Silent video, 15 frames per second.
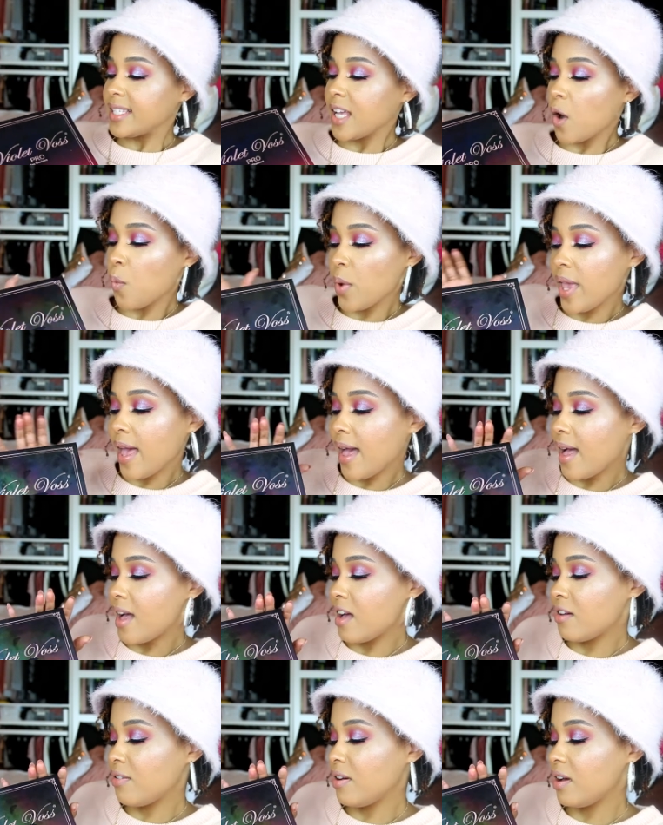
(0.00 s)
up we
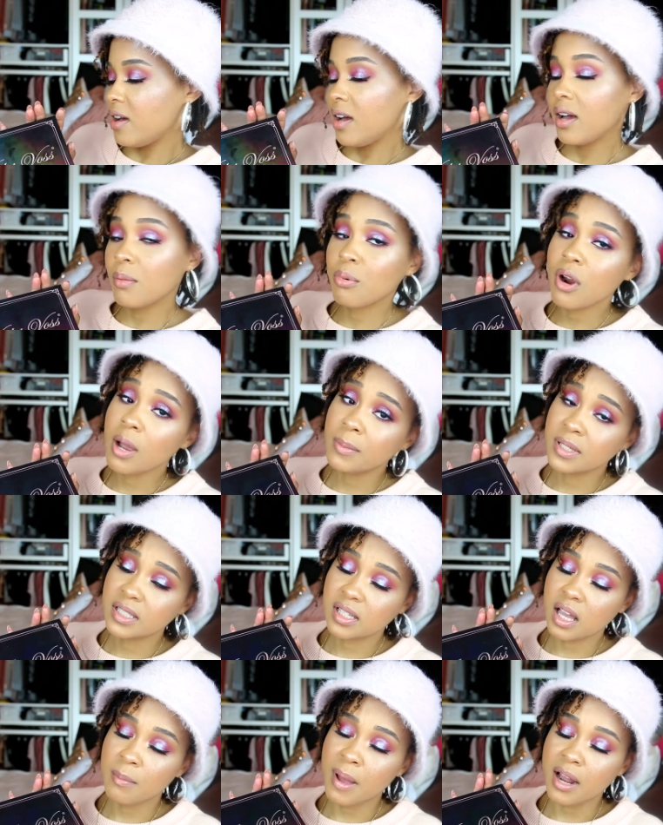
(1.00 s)
have, I promise
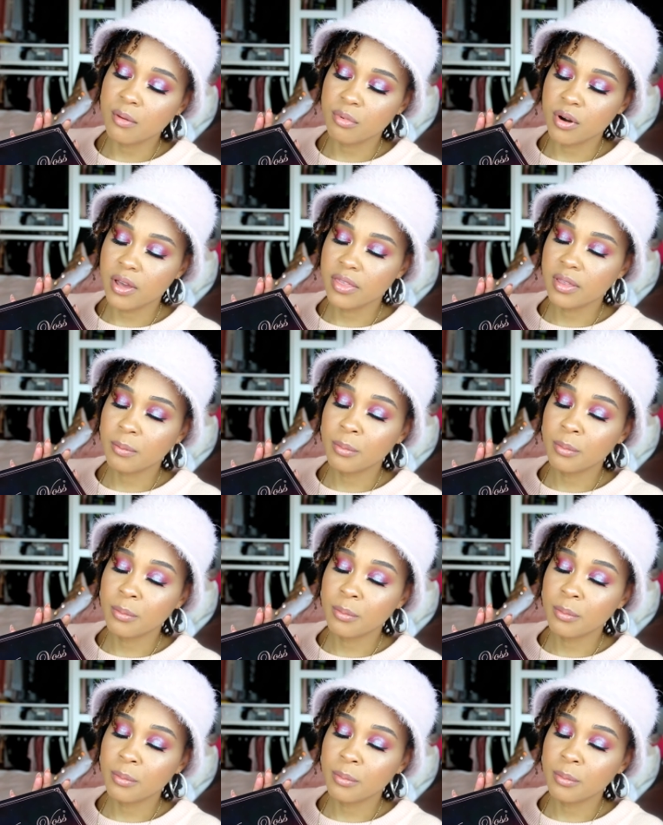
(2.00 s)
I'm out of breath,